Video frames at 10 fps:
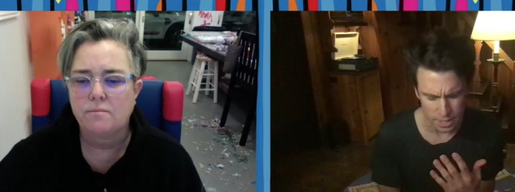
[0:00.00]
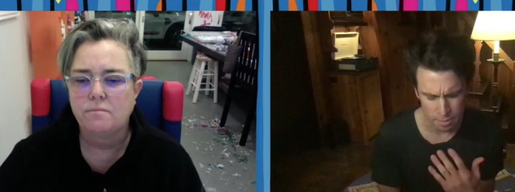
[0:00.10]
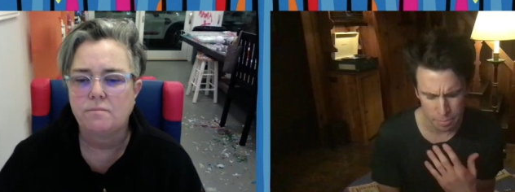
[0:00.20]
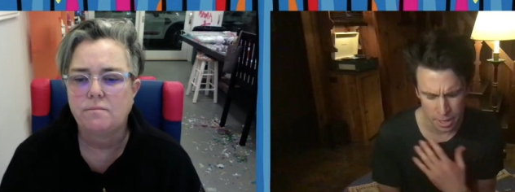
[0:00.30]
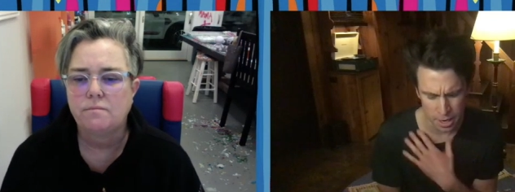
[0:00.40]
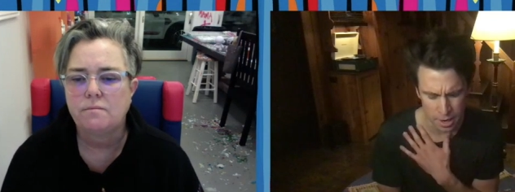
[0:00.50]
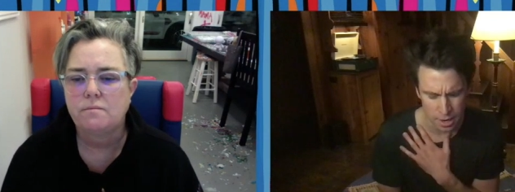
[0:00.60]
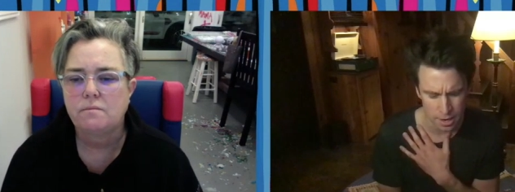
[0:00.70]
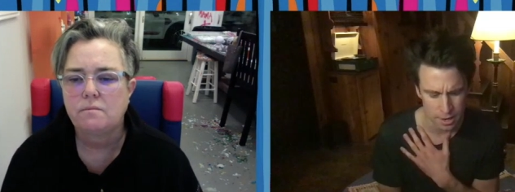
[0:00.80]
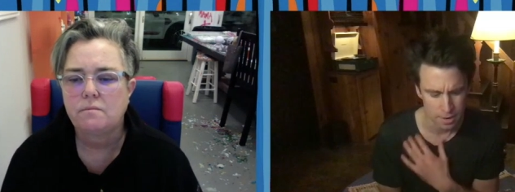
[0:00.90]
Speaker 1: But
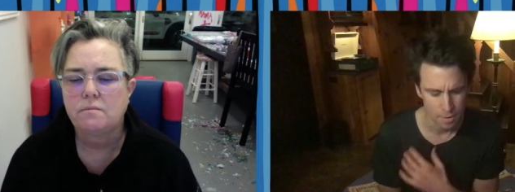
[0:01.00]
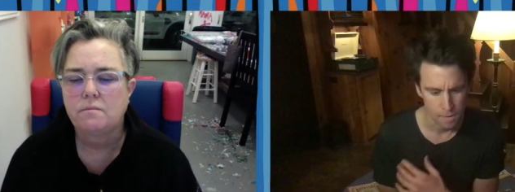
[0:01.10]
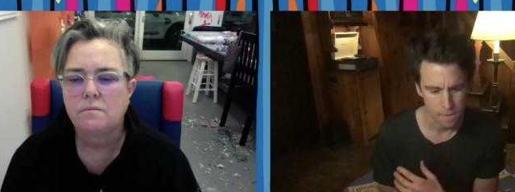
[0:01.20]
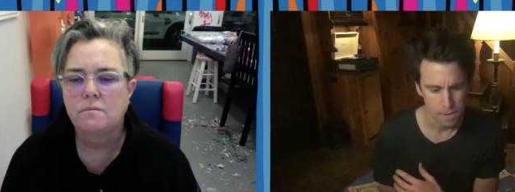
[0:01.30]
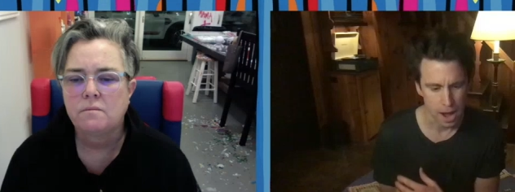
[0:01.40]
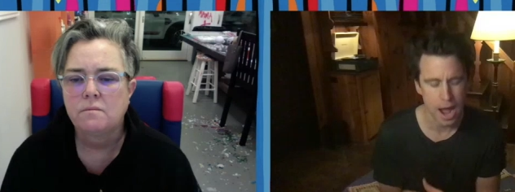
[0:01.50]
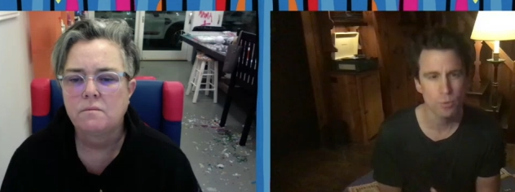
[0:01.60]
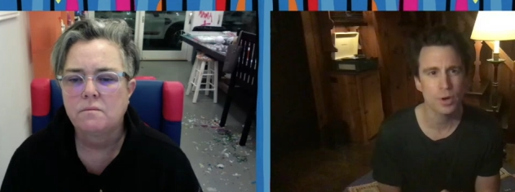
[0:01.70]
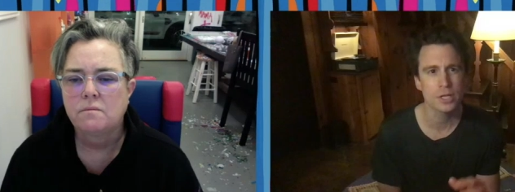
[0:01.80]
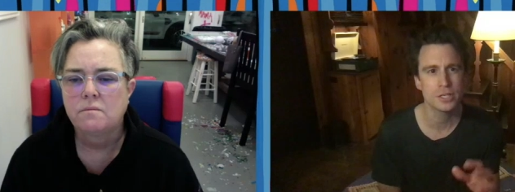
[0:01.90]
uh, I
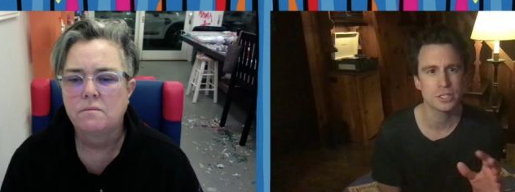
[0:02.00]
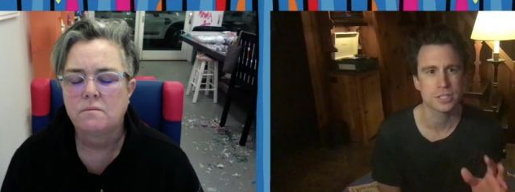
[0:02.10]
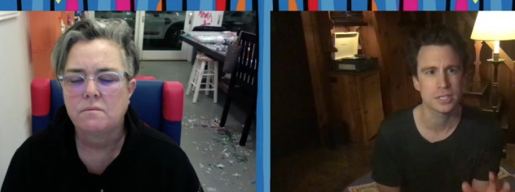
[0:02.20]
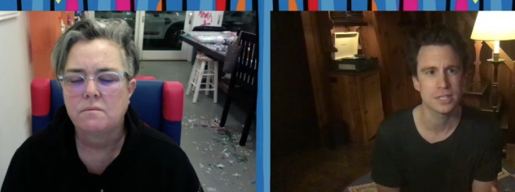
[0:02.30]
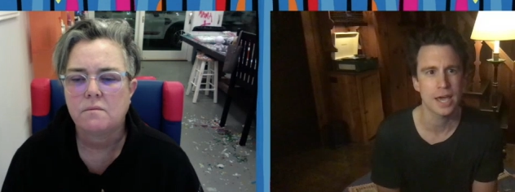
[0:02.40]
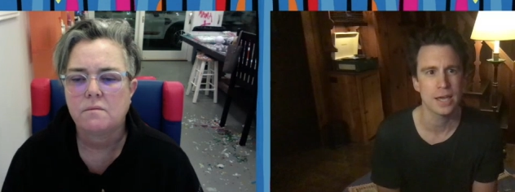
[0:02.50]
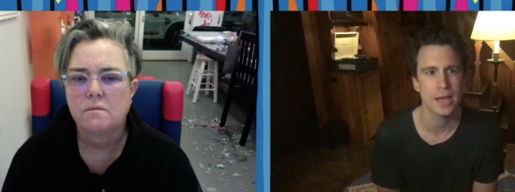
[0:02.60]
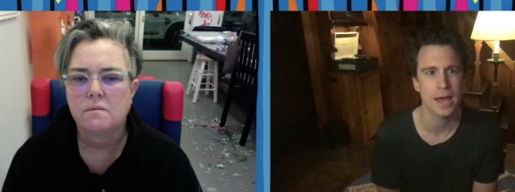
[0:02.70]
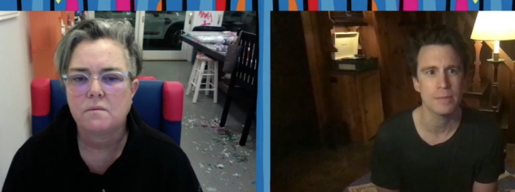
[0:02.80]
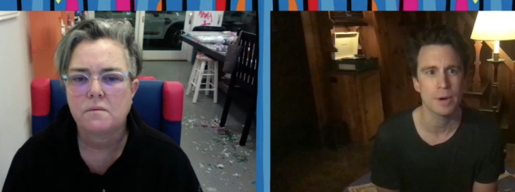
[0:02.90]
wanted just to say
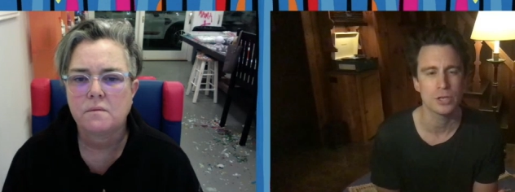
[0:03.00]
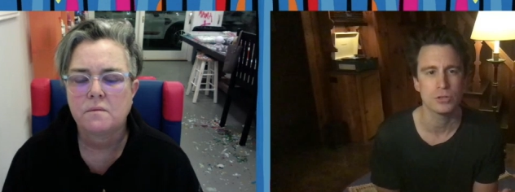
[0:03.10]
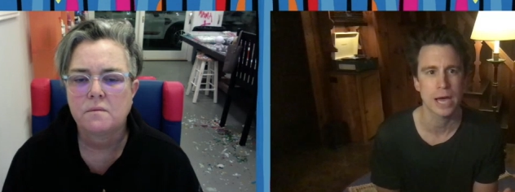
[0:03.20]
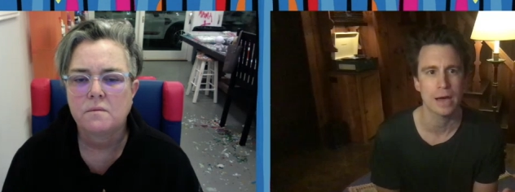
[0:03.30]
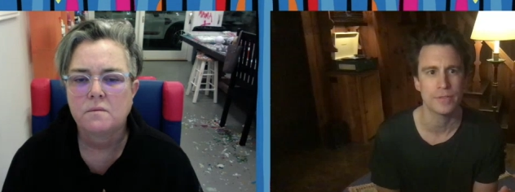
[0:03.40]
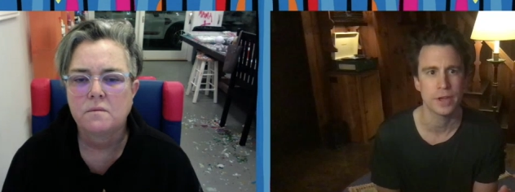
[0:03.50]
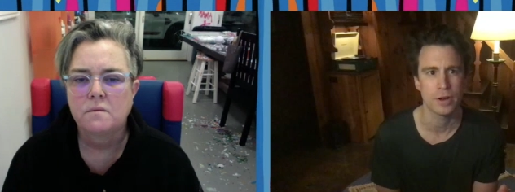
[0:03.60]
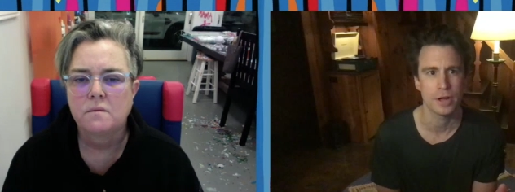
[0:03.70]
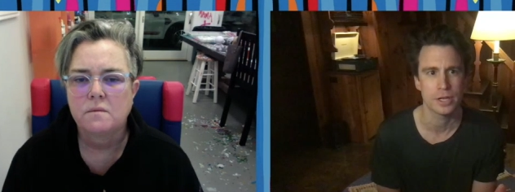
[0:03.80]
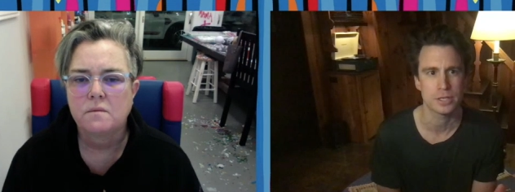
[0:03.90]
to anybody who's out
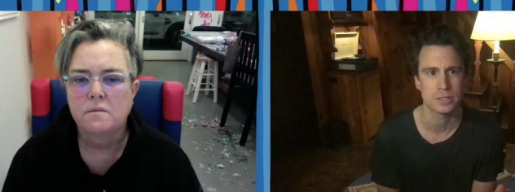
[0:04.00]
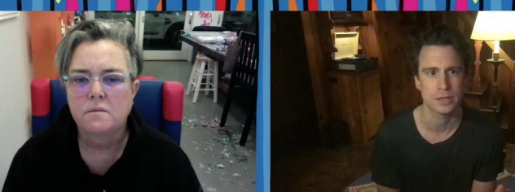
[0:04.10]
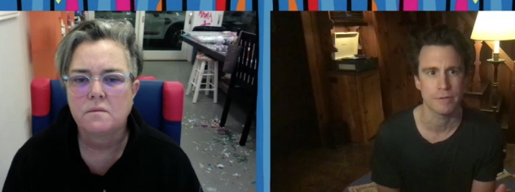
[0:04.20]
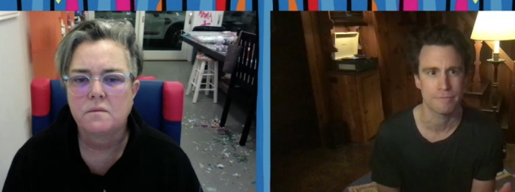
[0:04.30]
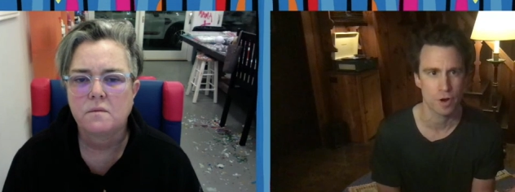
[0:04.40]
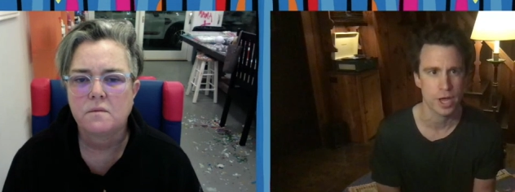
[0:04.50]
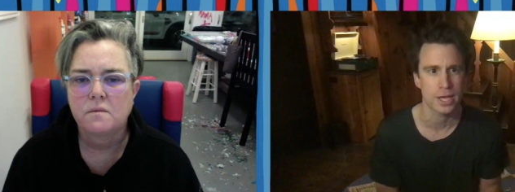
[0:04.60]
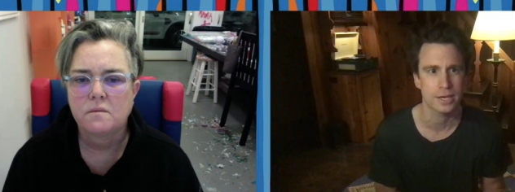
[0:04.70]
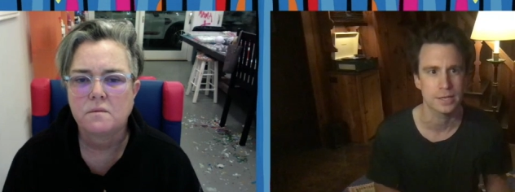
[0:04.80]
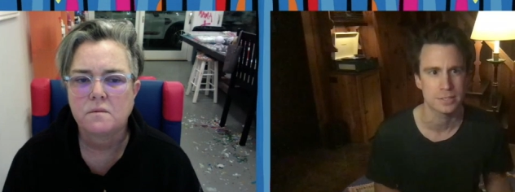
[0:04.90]
there and is
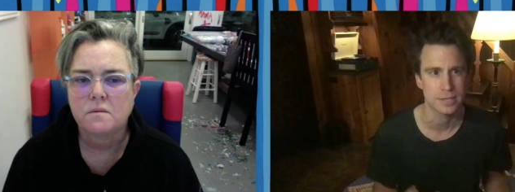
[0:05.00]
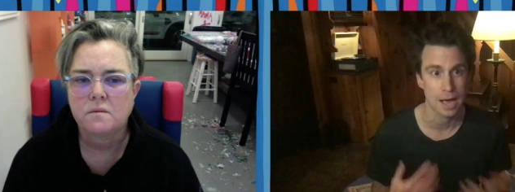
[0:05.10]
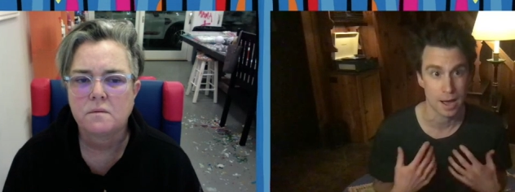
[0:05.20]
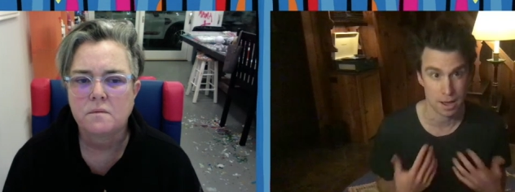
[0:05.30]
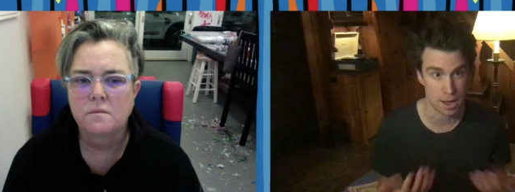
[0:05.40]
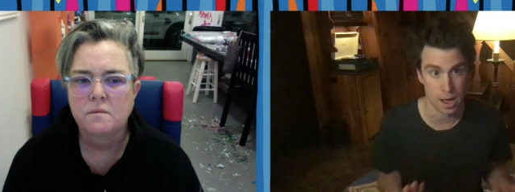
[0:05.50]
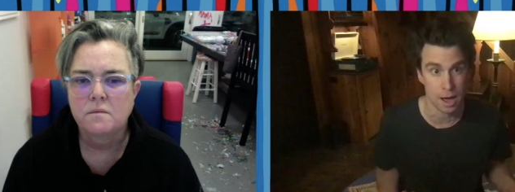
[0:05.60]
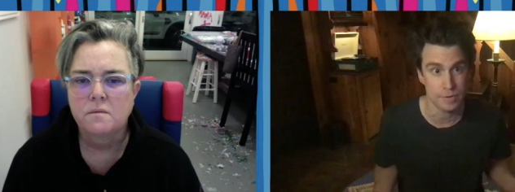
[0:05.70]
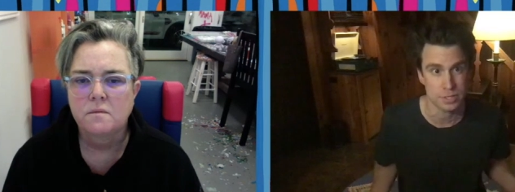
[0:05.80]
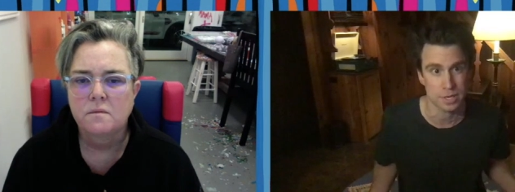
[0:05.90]
afraid, because
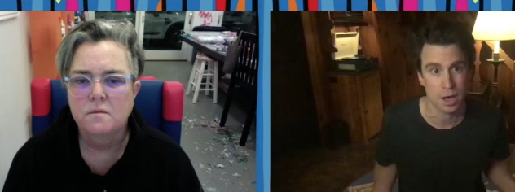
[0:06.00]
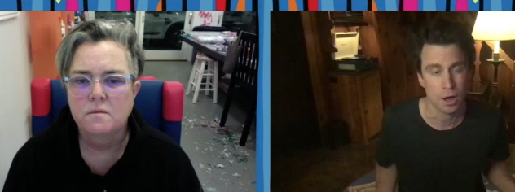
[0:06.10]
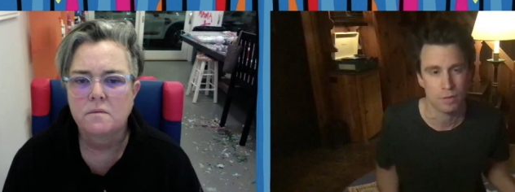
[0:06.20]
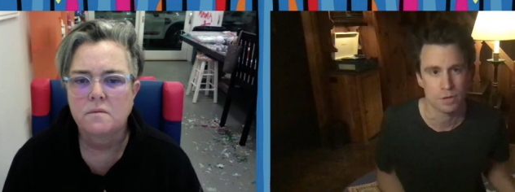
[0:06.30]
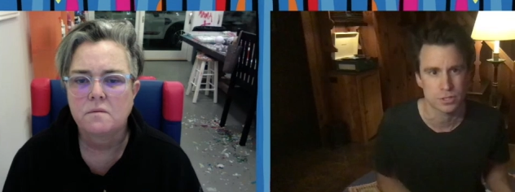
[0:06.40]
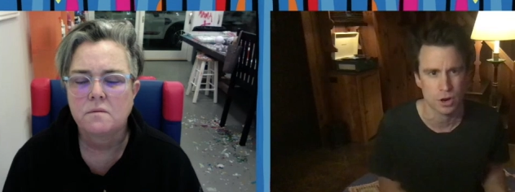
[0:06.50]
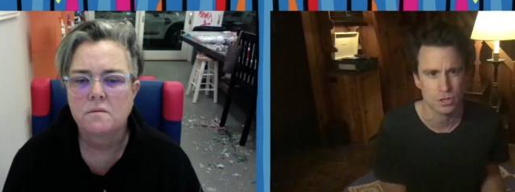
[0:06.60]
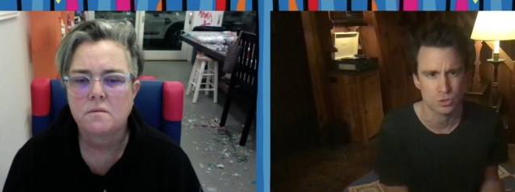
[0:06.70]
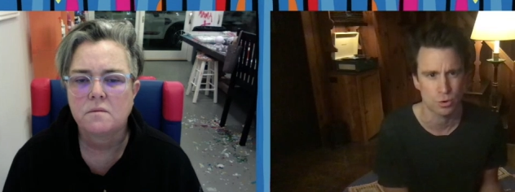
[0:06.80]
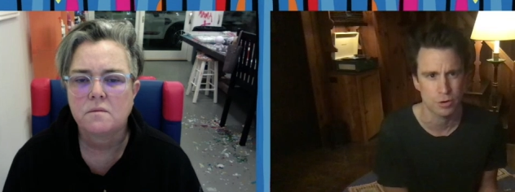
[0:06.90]
obviously all of us are
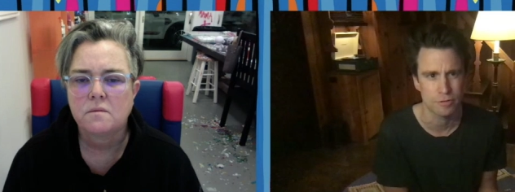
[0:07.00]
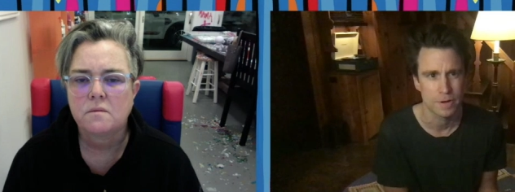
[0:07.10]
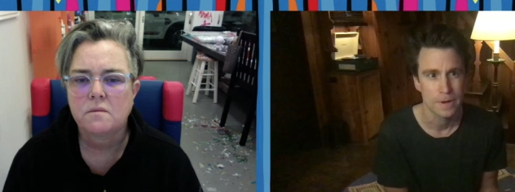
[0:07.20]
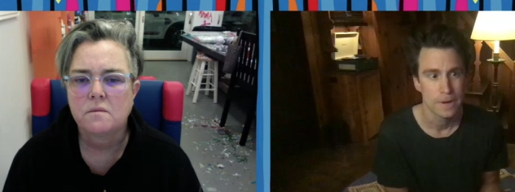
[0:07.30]
sort of.